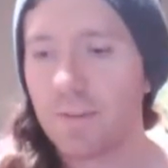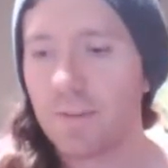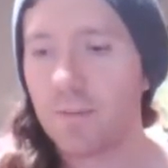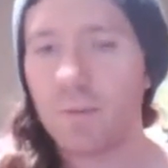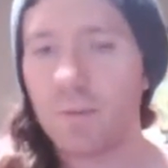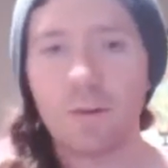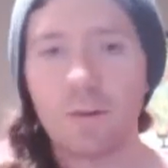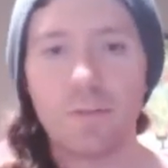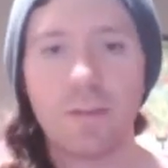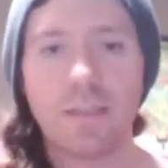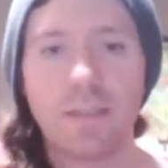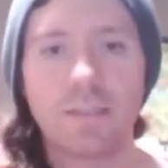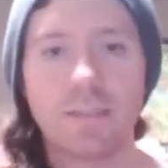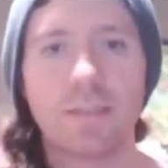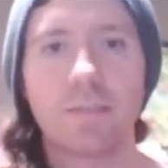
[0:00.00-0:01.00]

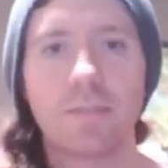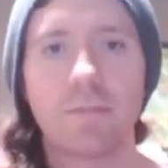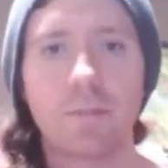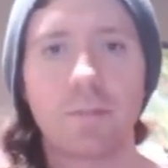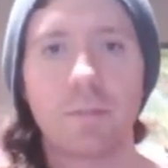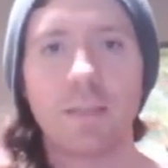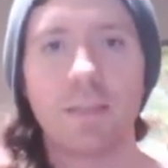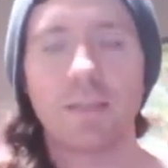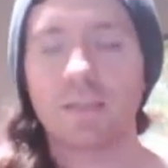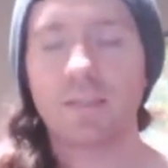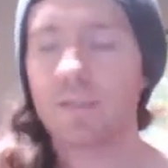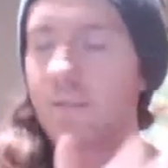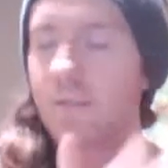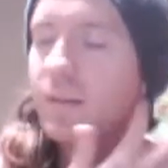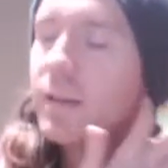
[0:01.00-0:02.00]
motivation for me
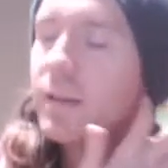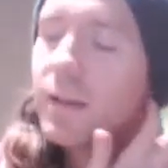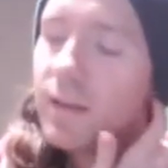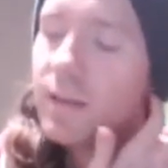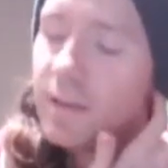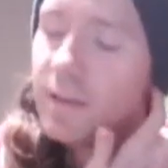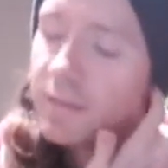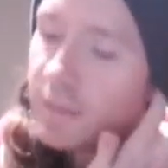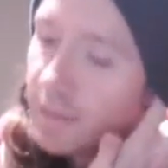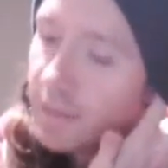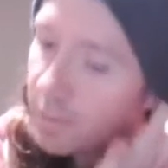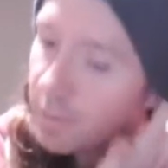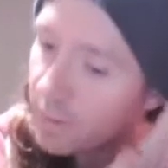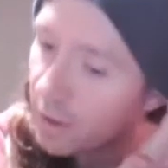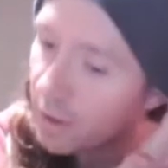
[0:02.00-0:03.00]
to
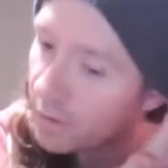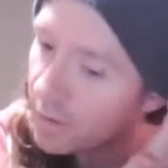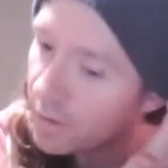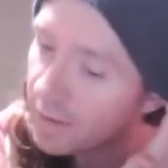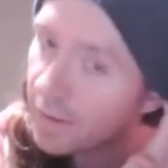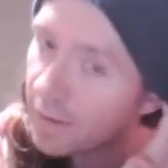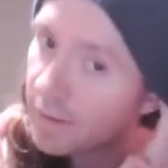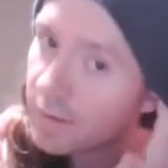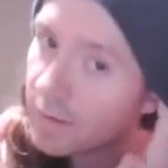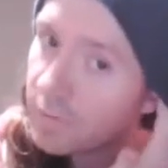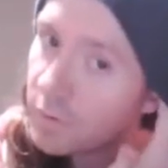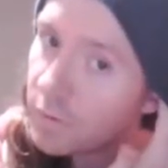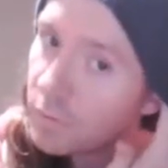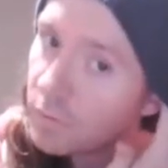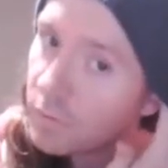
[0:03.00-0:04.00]
keep going. And if
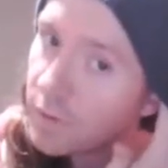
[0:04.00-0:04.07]
you